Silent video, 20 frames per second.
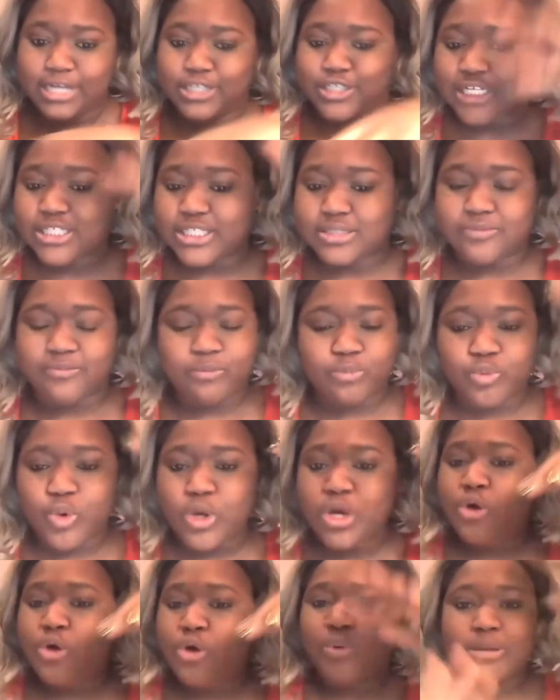And just
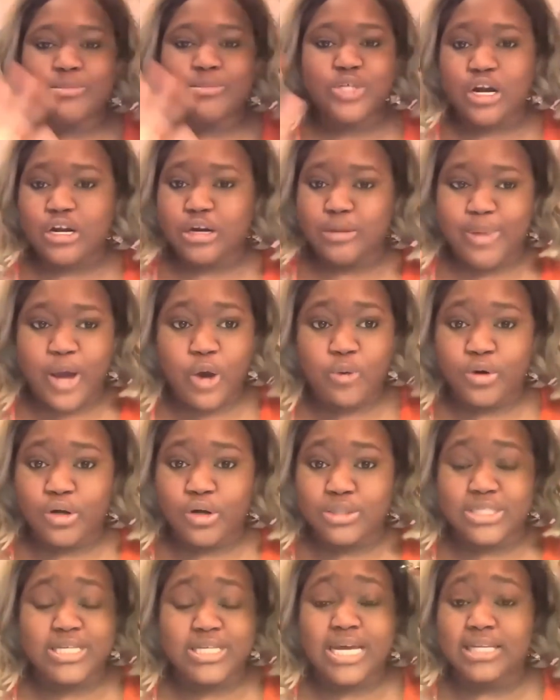when I'm talking about
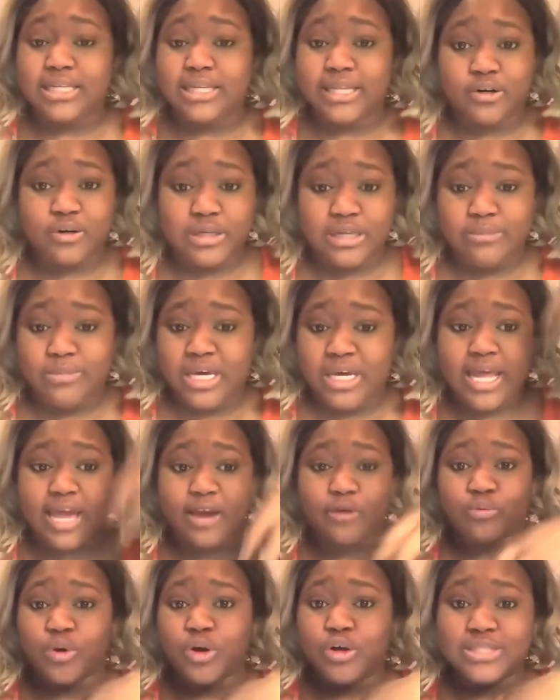roles, is I literally mean
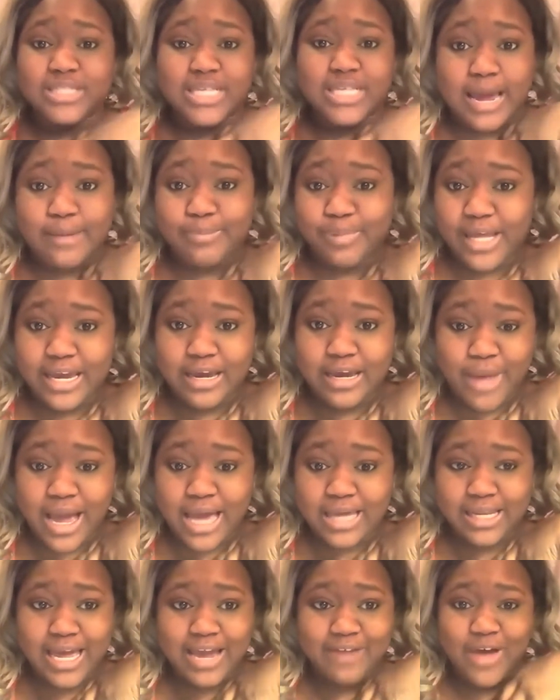like roles that I play in
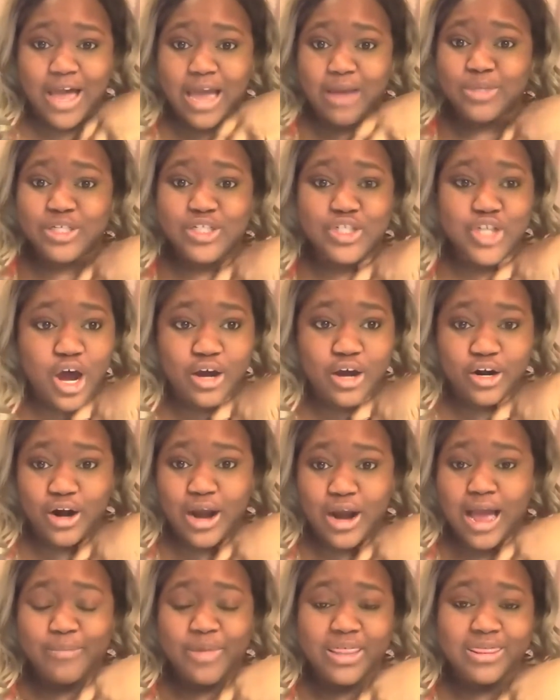my life. I'm a daughter,
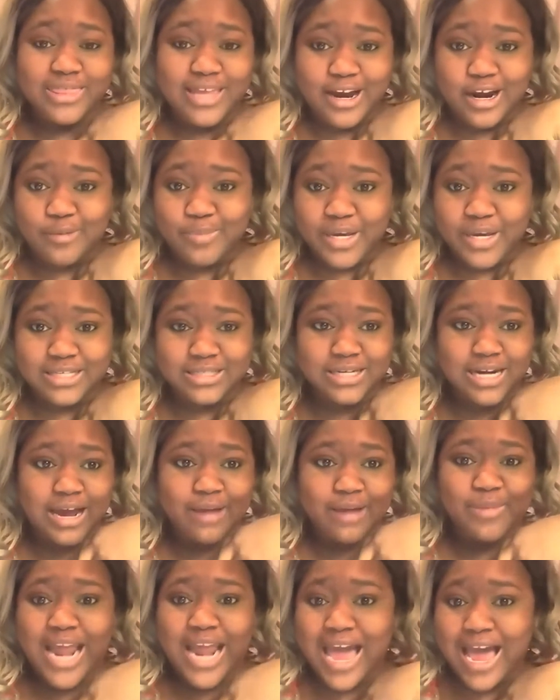I'm a therapist,
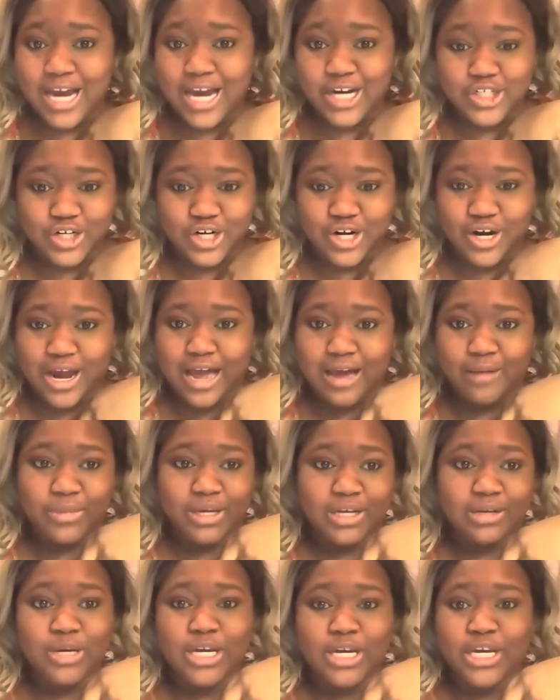I'm an actor, I'm a